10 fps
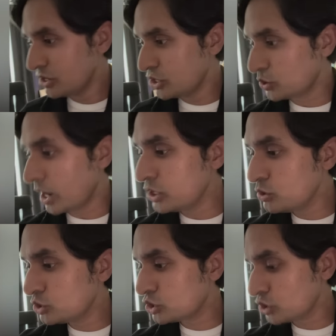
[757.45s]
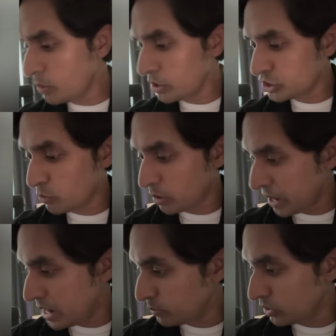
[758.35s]
So I use so much more
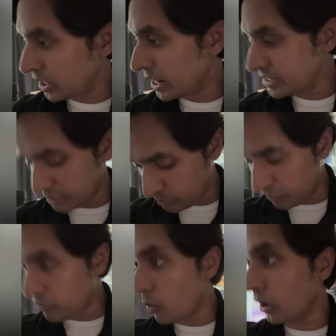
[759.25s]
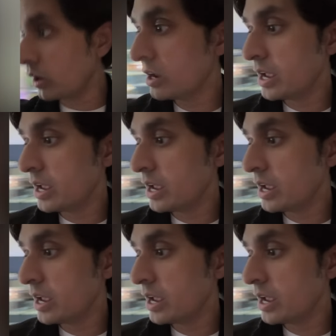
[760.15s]
paper than I did before.